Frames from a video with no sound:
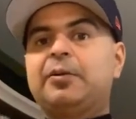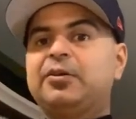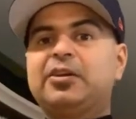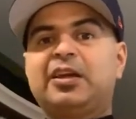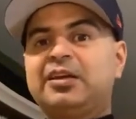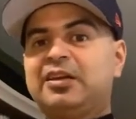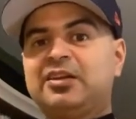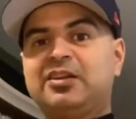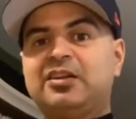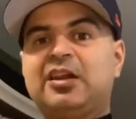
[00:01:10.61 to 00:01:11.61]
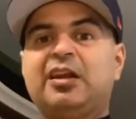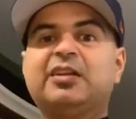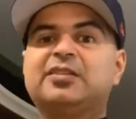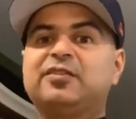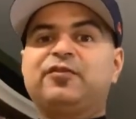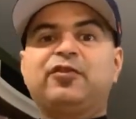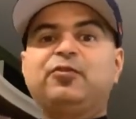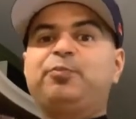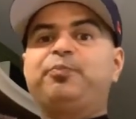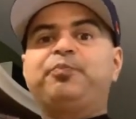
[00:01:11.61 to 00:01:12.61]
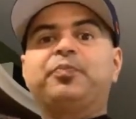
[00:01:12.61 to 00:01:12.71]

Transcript: You're getting nothing unless if you